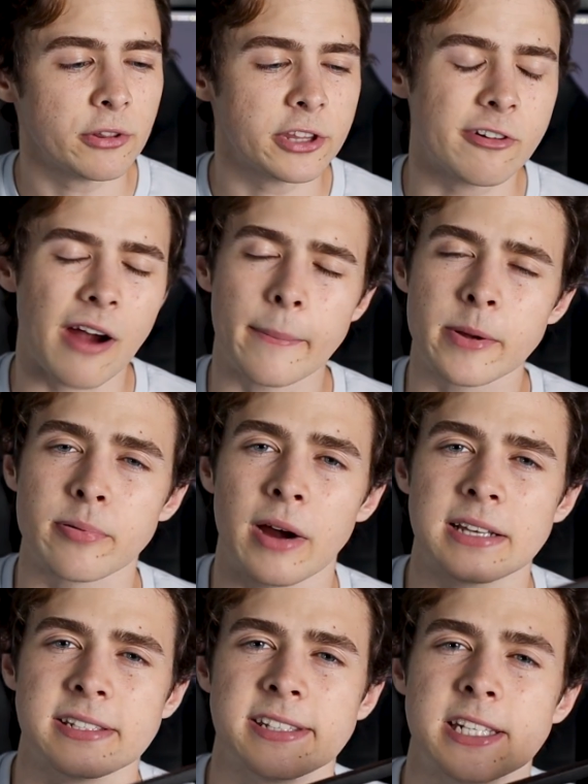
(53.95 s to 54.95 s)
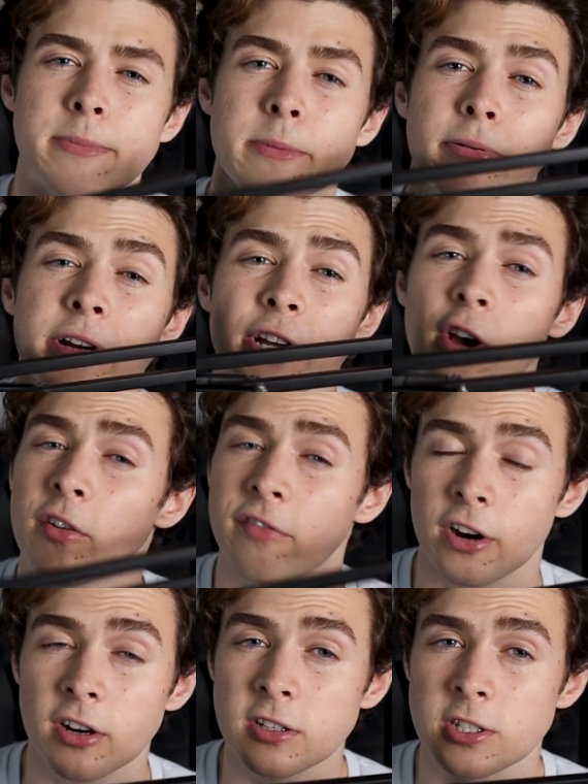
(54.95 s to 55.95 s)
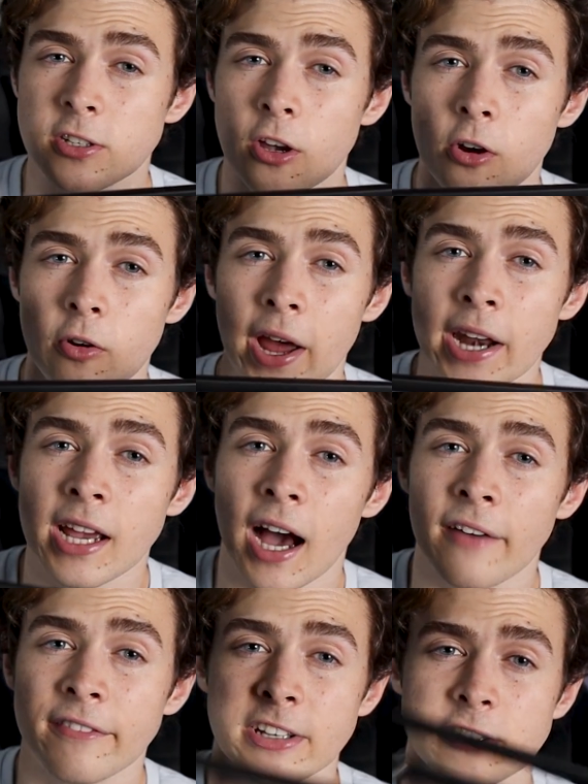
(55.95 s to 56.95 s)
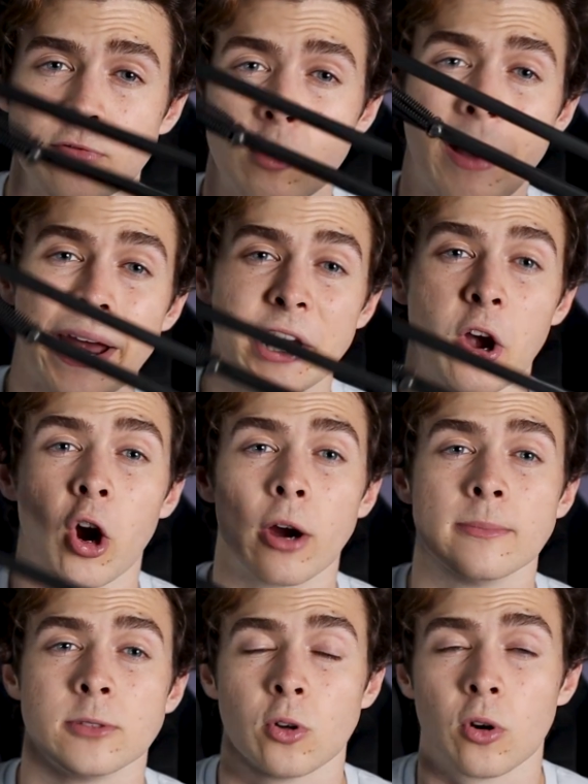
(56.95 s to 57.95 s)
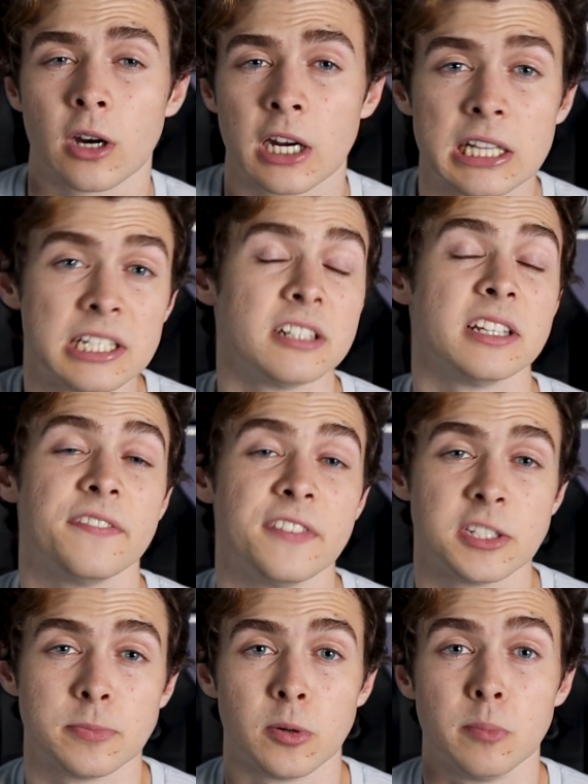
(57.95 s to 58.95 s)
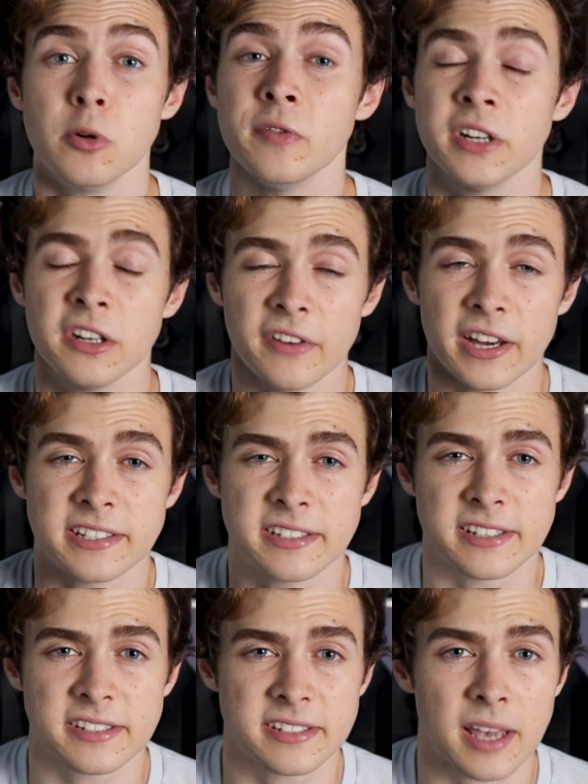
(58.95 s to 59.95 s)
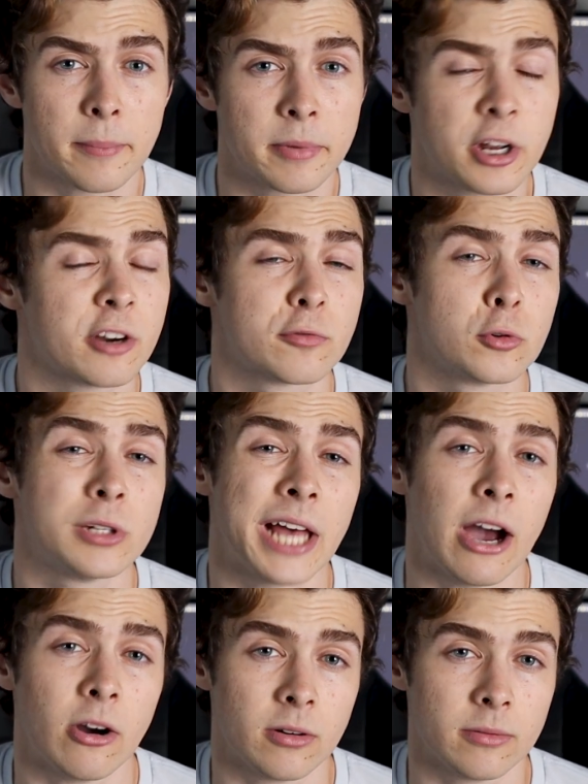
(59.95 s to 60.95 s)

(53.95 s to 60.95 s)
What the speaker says: want the grabbing process to be pretty covert, so any obvious robotic arms or clearly visible moving devices I'm gonna rule out.